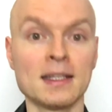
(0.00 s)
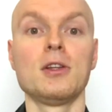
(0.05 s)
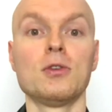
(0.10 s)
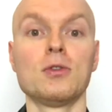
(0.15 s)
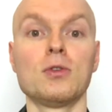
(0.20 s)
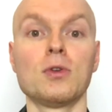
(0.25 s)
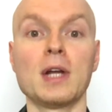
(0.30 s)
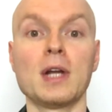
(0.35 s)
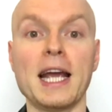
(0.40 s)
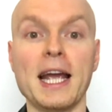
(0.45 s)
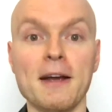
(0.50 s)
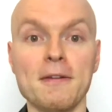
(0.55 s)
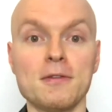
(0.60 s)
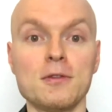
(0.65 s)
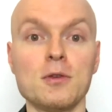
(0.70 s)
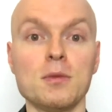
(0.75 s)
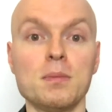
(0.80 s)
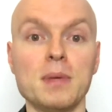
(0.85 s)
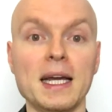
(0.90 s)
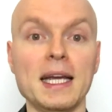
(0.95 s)
You don't have
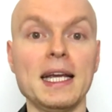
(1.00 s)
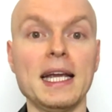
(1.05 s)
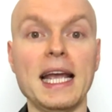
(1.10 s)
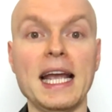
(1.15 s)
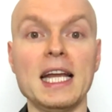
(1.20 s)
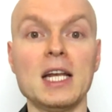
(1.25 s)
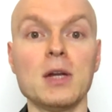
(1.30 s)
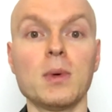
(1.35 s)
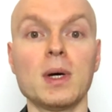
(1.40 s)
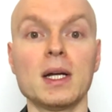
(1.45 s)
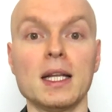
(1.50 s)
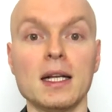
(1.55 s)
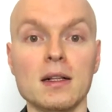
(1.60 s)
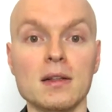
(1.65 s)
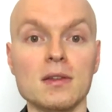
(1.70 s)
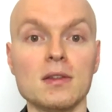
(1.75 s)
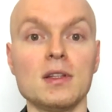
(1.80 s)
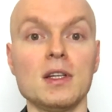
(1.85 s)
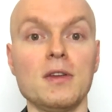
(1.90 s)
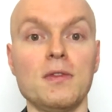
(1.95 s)
to pay anyone
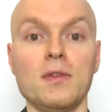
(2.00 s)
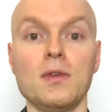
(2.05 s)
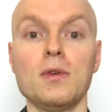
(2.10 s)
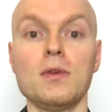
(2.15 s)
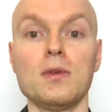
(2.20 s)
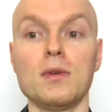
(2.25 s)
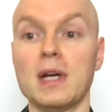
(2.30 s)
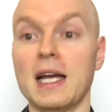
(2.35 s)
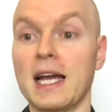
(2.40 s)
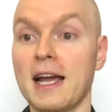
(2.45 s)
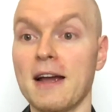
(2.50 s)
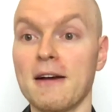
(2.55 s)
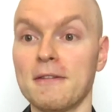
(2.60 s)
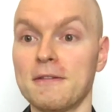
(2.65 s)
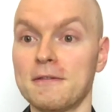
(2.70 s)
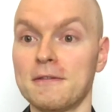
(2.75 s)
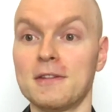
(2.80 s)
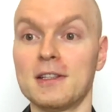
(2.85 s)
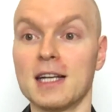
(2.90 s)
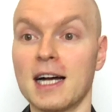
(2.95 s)
else if you have
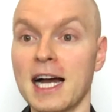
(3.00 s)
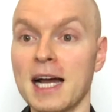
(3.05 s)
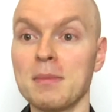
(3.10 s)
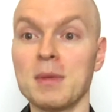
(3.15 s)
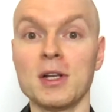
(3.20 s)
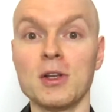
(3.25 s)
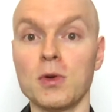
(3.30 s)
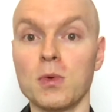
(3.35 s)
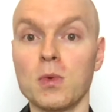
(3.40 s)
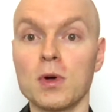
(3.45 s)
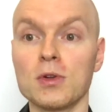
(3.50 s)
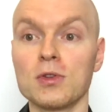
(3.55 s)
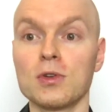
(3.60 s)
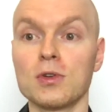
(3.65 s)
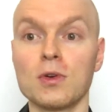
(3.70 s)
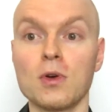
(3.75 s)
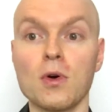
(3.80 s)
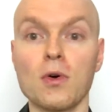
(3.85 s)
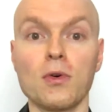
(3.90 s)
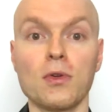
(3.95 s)
time and you want to
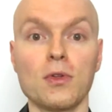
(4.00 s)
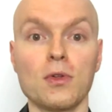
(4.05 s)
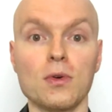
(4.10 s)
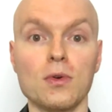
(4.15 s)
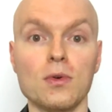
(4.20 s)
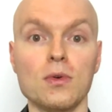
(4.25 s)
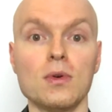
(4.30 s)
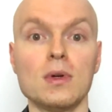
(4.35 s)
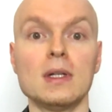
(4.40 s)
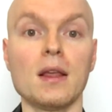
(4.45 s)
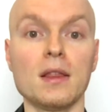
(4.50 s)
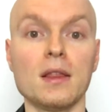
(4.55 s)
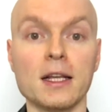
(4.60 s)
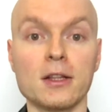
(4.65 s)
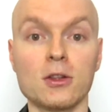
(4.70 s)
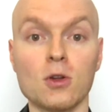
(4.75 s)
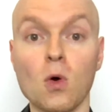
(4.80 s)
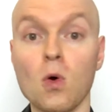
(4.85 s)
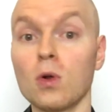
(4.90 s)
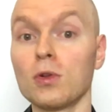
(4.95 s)
go through
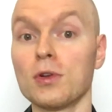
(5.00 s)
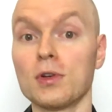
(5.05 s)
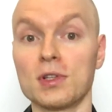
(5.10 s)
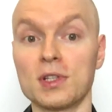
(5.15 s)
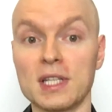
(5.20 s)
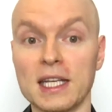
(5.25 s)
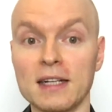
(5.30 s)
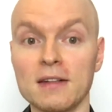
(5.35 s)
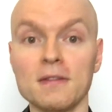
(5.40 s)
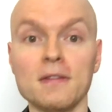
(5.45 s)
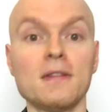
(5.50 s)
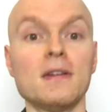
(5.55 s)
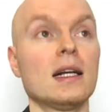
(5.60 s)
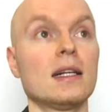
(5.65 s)
that all yourself.